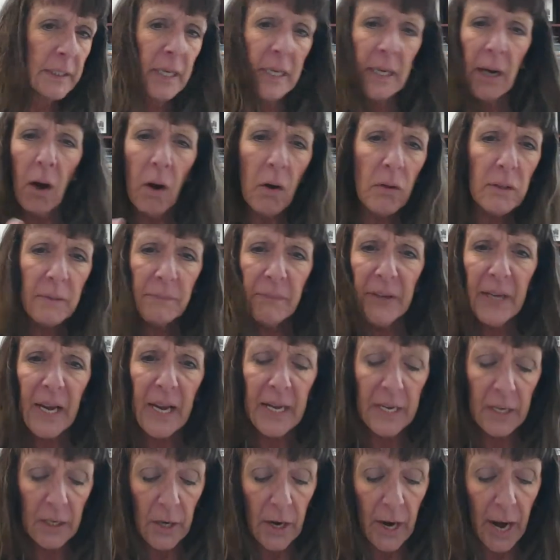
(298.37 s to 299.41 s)
all of it
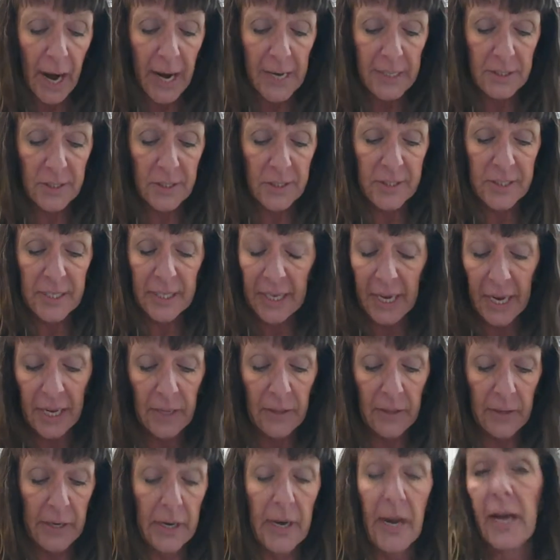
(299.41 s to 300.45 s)
interacts
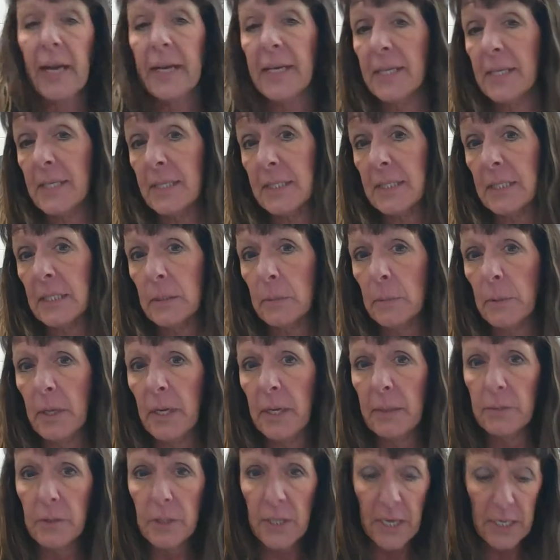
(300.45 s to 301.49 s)
together, I guess is what
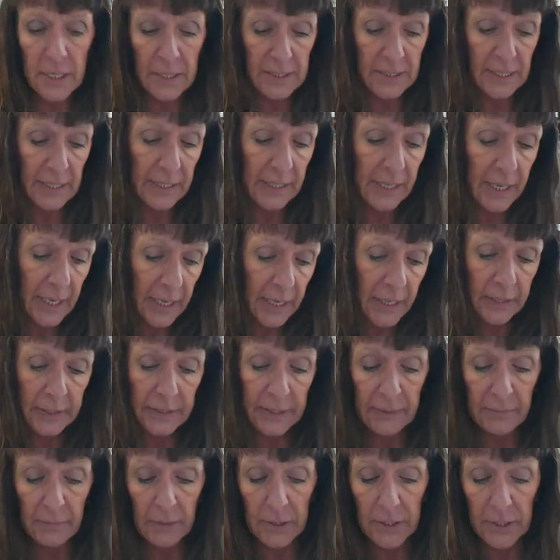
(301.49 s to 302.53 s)
I'm trying to say.
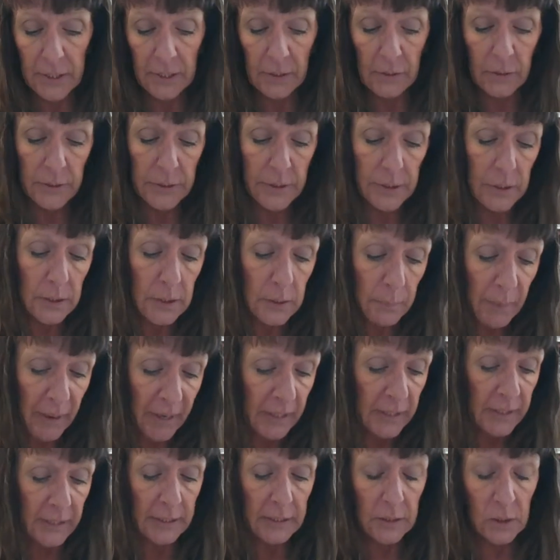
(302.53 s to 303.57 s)
Cantilever, needle,
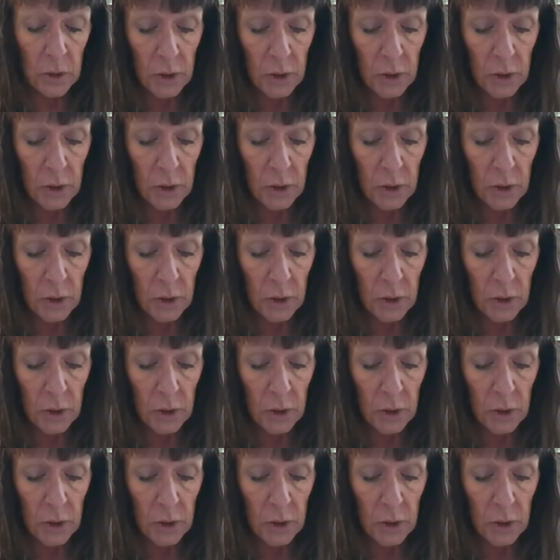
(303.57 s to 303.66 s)
suspended,